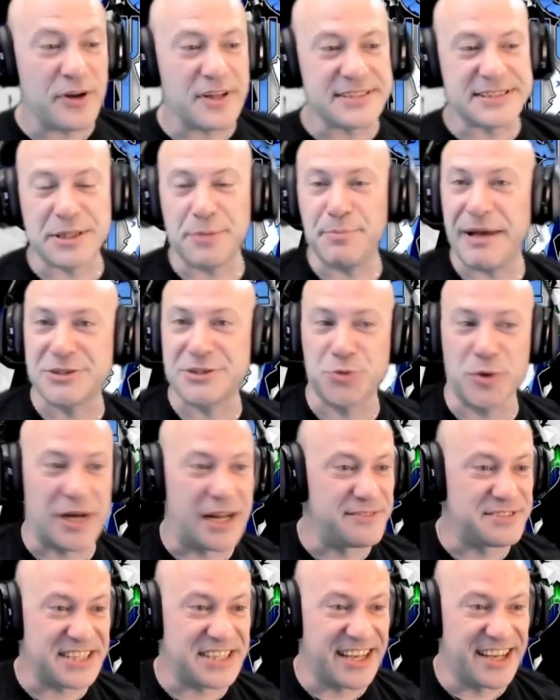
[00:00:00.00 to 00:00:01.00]
far, this is the best
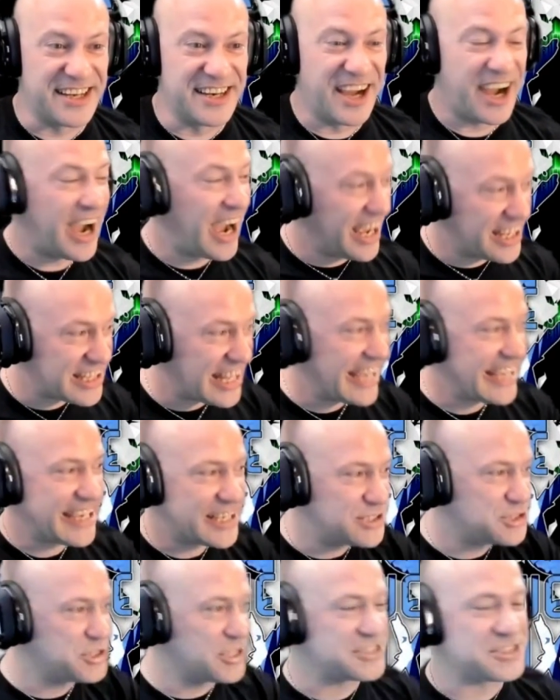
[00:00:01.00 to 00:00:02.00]
one I've seen. I
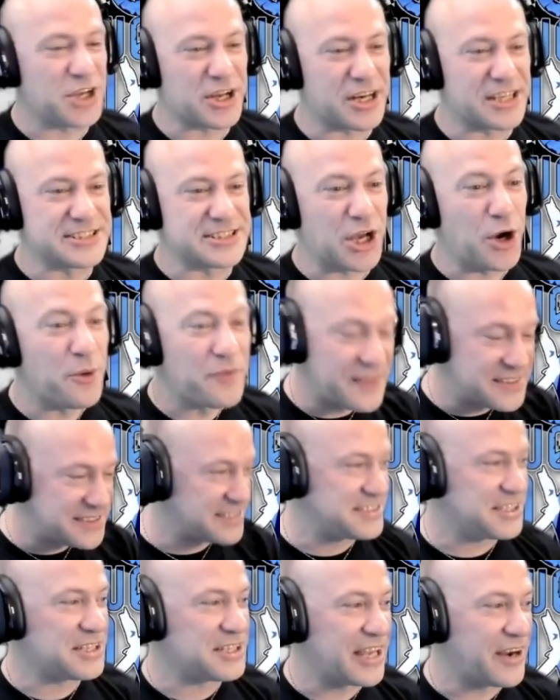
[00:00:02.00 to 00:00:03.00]
like it just on its own.
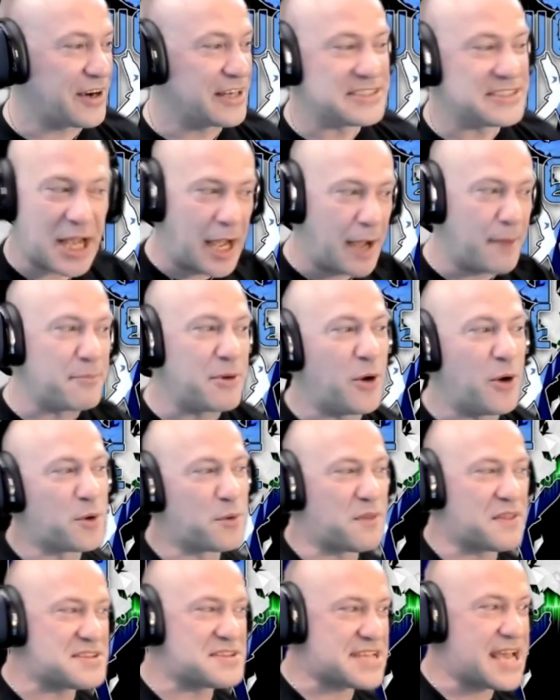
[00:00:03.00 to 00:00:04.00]
This is hilarious. I'm
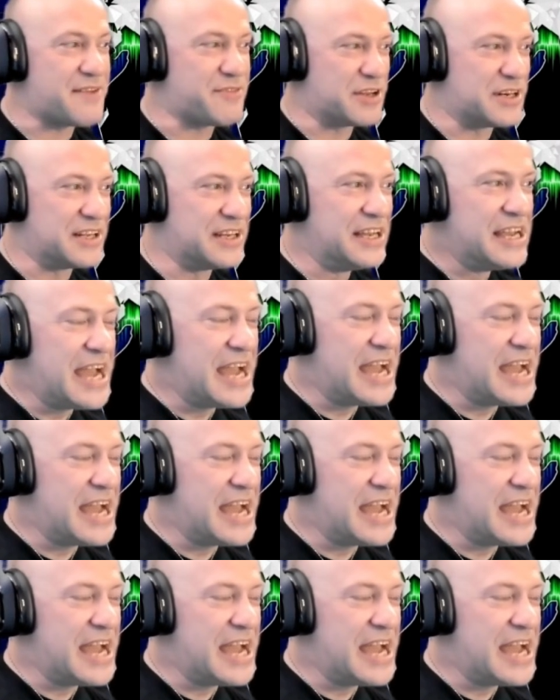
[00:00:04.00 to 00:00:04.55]
going with a 7.